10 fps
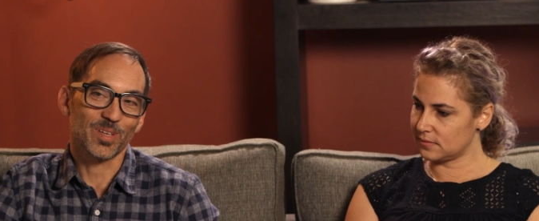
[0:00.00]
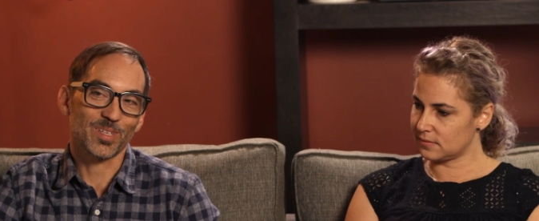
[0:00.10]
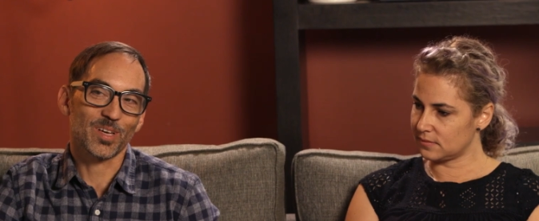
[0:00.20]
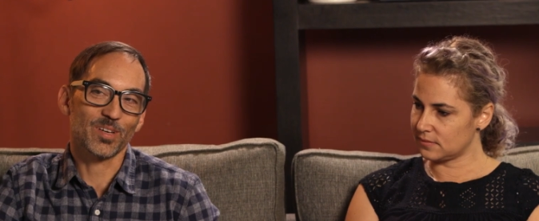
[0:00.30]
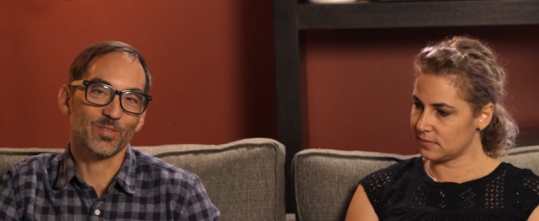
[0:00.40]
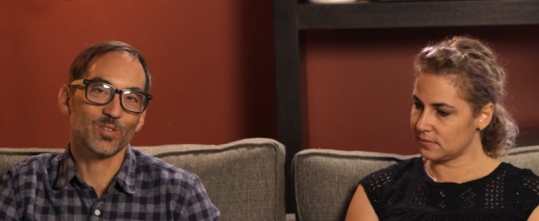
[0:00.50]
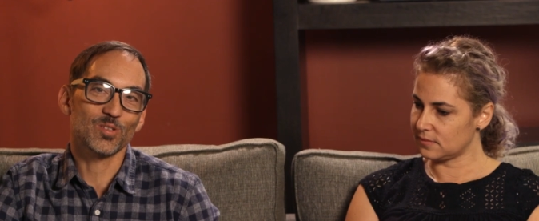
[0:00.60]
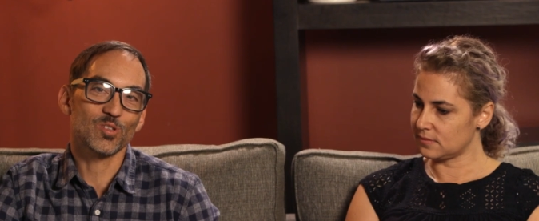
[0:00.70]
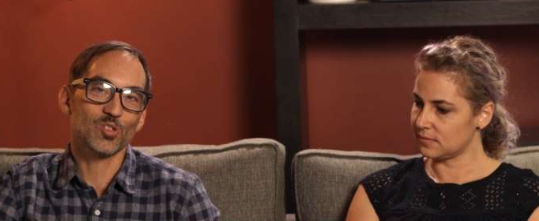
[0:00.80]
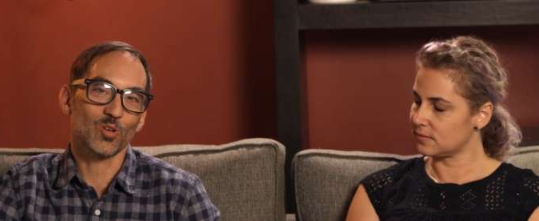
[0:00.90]
Speaker 1: I kind of
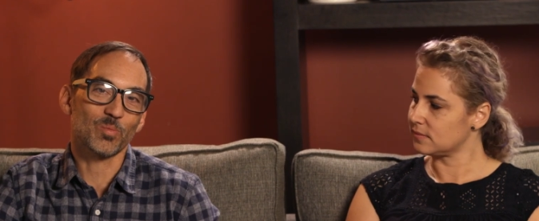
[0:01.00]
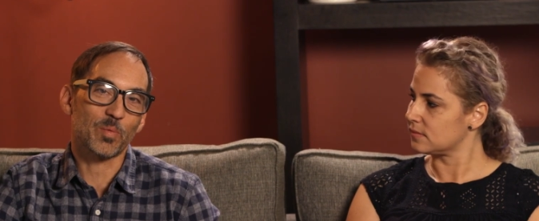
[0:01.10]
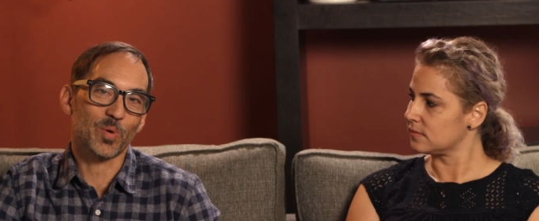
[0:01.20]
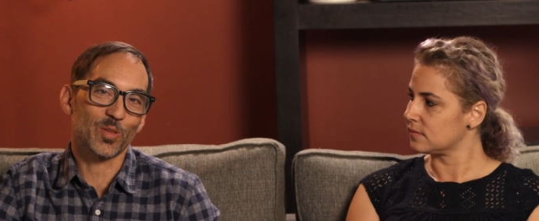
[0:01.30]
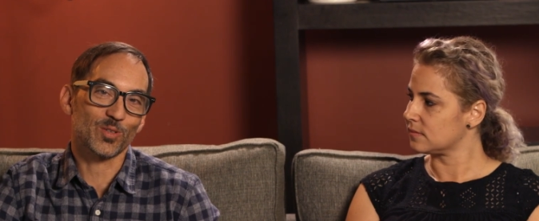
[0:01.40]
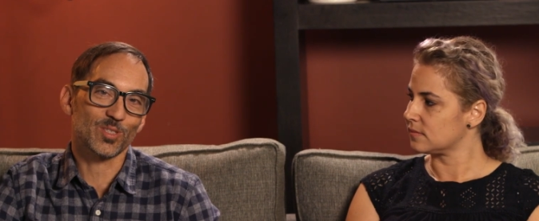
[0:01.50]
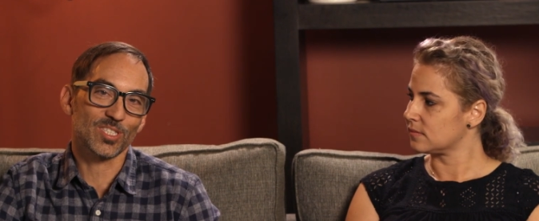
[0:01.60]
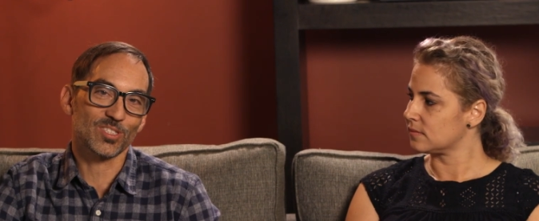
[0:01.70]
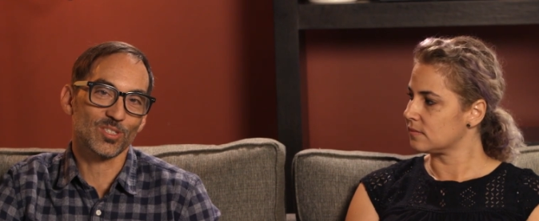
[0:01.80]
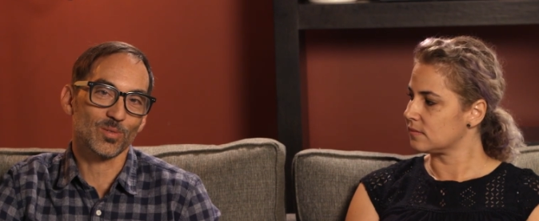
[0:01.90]
showed my brother and
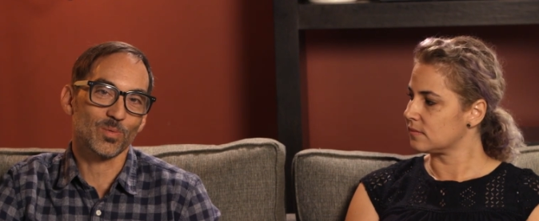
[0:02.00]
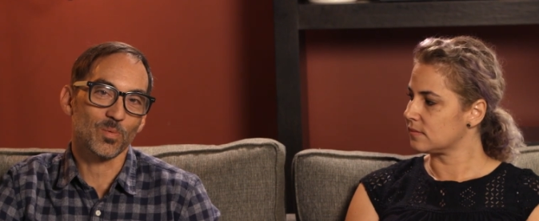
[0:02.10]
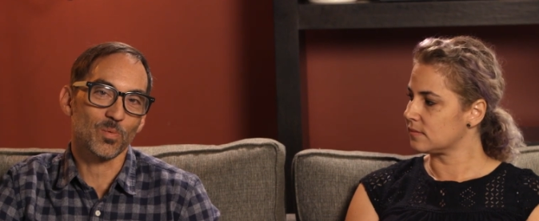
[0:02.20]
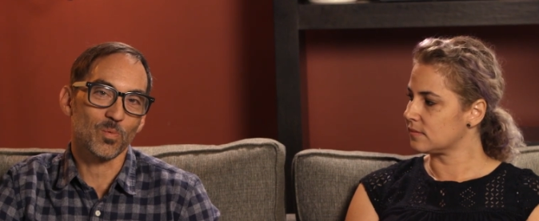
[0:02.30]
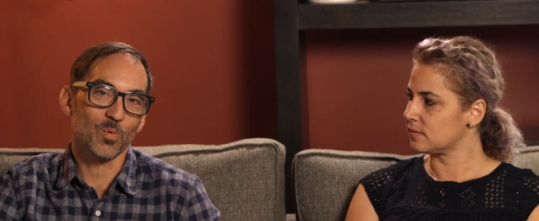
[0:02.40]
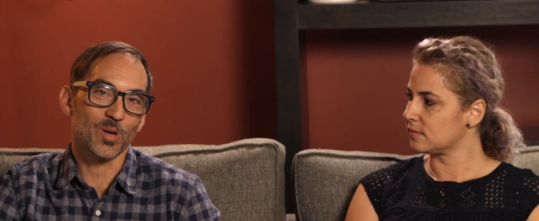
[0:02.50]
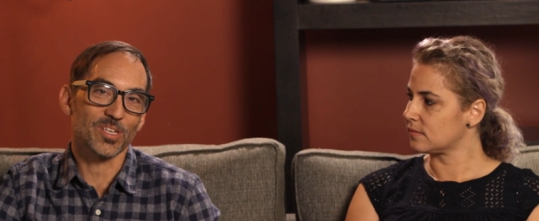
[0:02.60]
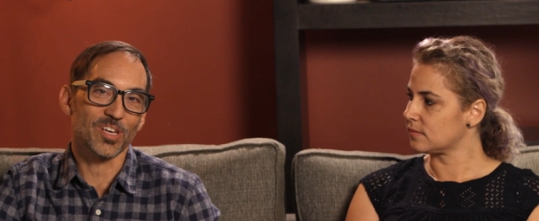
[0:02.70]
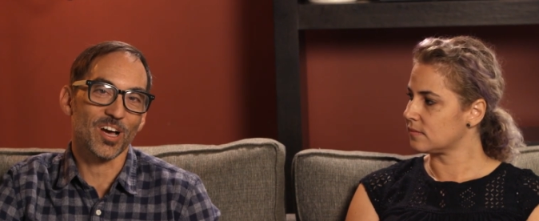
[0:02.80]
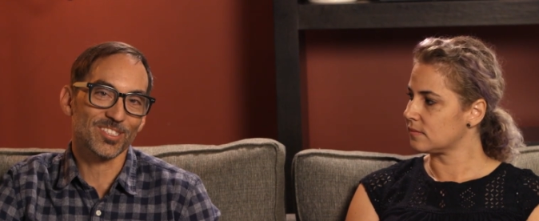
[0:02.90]
sister what
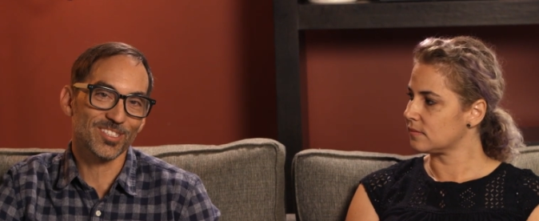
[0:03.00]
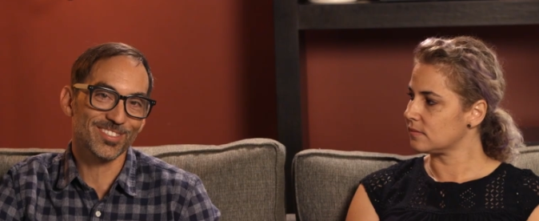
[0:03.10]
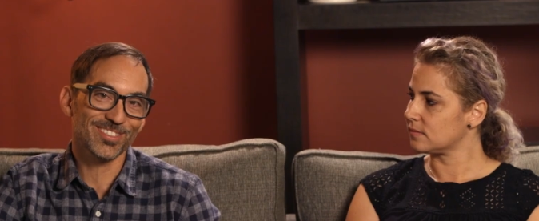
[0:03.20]
not to